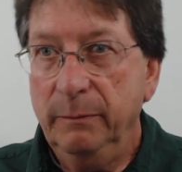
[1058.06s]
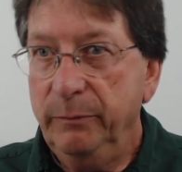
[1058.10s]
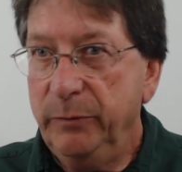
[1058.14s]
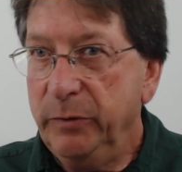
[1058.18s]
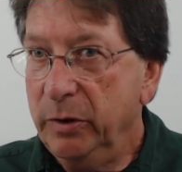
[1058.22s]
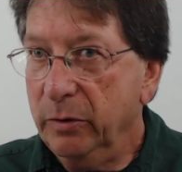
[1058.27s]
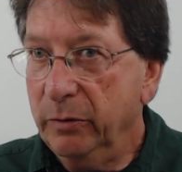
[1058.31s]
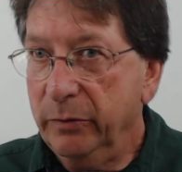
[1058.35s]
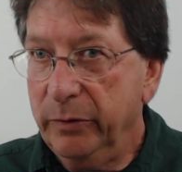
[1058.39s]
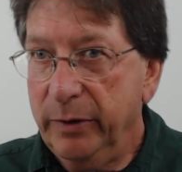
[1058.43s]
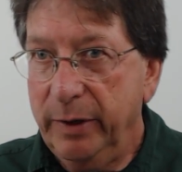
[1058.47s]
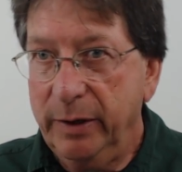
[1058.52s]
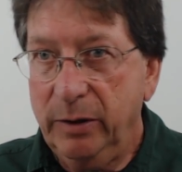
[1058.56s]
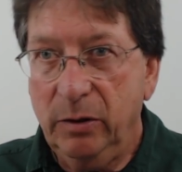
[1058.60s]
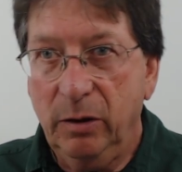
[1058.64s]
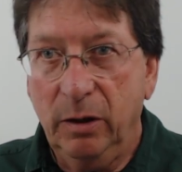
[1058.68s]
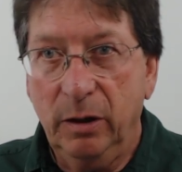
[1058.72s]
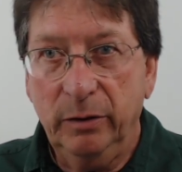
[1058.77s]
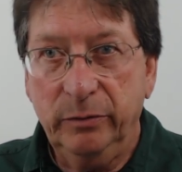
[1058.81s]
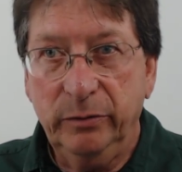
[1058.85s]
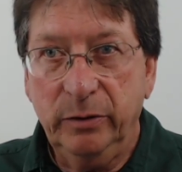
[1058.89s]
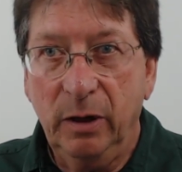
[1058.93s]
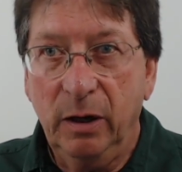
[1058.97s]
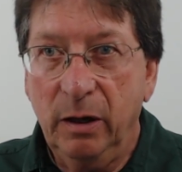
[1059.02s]
they
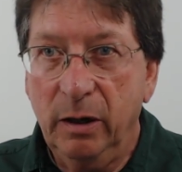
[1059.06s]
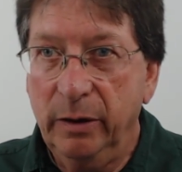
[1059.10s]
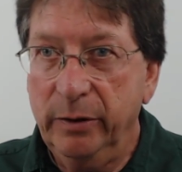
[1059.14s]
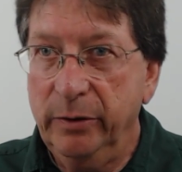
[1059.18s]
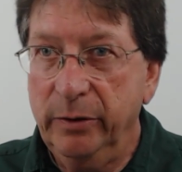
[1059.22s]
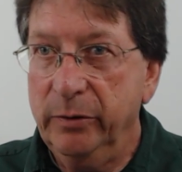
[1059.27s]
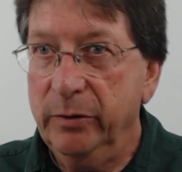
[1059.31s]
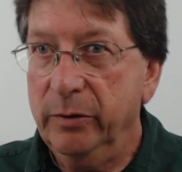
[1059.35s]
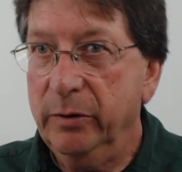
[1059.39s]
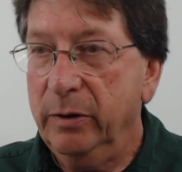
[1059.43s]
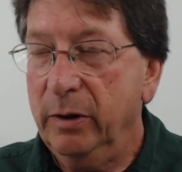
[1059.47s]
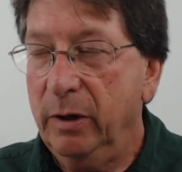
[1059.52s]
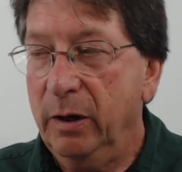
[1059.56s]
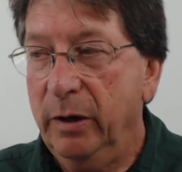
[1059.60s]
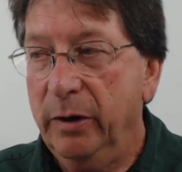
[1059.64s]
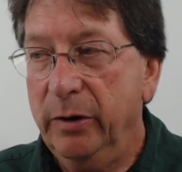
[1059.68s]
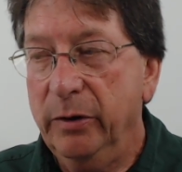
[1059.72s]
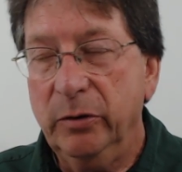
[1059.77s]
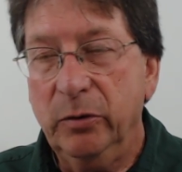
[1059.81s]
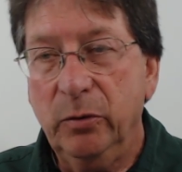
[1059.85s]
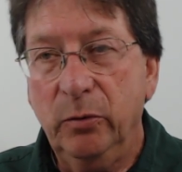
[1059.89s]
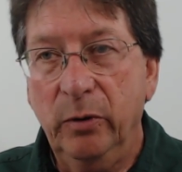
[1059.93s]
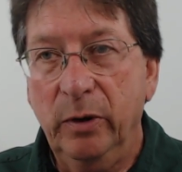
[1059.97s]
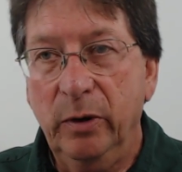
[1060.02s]
cost $100,
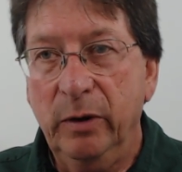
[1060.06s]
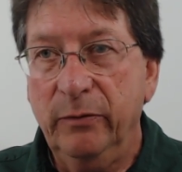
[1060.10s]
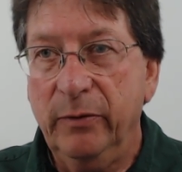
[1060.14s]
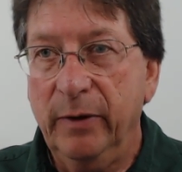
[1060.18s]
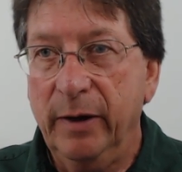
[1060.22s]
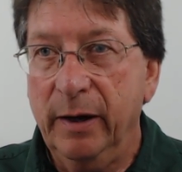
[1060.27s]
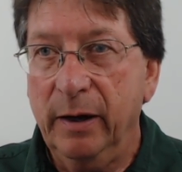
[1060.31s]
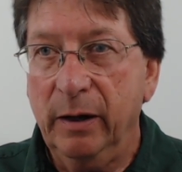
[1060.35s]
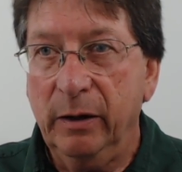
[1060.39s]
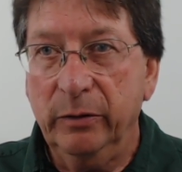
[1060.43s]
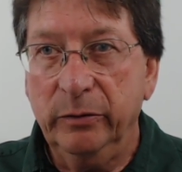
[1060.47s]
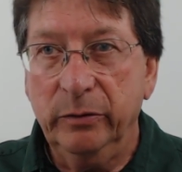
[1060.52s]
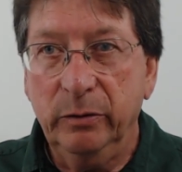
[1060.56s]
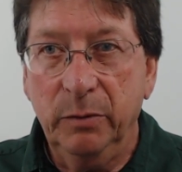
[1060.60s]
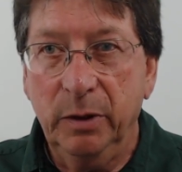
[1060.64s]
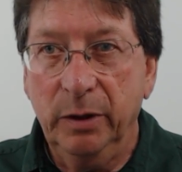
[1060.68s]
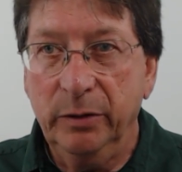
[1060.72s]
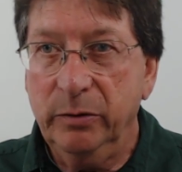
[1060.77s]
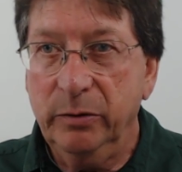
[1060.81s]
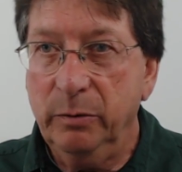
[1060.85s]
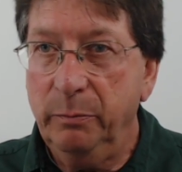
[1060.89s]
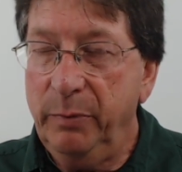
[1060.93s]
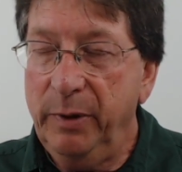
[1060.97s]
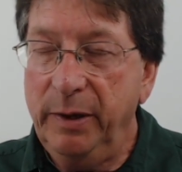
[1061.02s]
$125 a
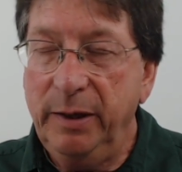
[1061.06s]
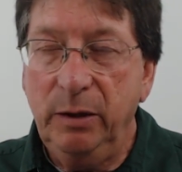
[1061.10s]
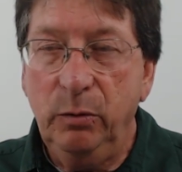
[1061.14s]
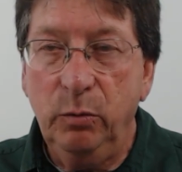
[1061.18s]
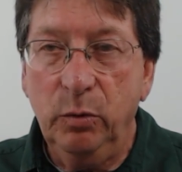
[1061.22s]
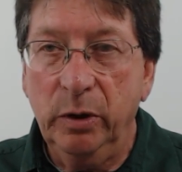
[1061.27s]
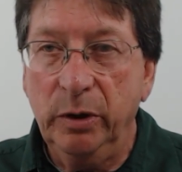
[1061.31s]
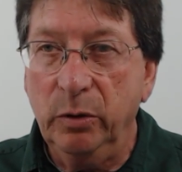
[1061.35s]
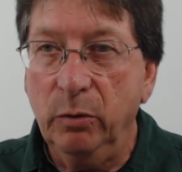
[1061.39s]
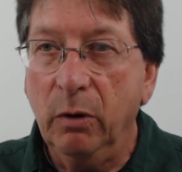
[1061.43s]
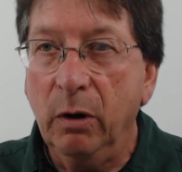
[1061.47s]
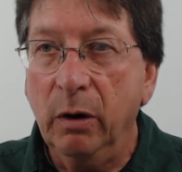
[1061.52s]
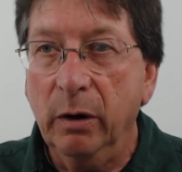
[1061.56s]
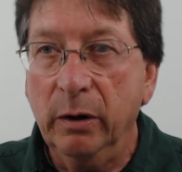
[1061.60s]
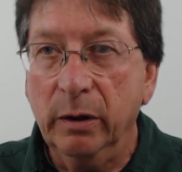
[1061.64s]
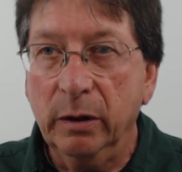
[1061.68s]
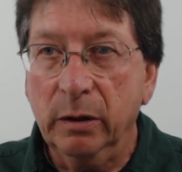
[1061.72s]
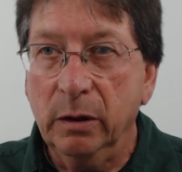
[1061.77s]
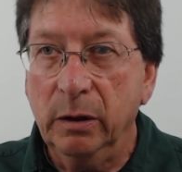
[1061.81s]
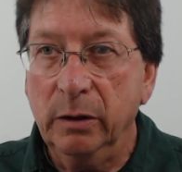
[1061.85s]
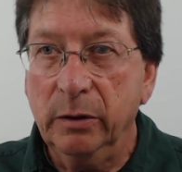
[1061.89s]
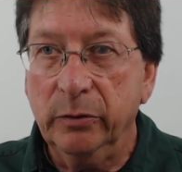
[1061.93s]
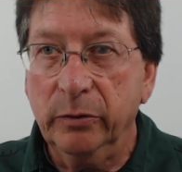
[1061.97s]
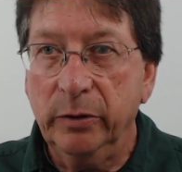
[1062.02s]
month, depending where you are in the
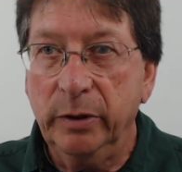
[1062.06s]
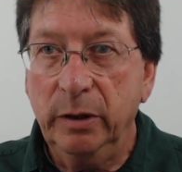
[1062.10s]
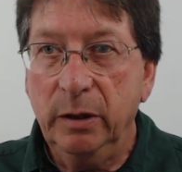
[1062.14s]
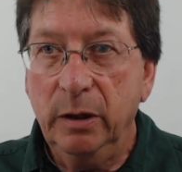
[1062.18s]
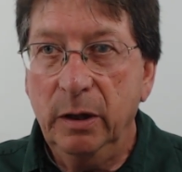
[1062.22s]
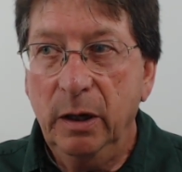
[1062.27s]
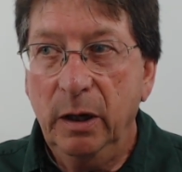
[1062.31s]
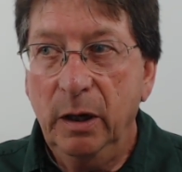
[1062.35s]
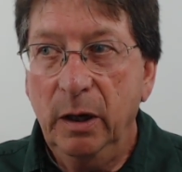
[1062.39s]
country.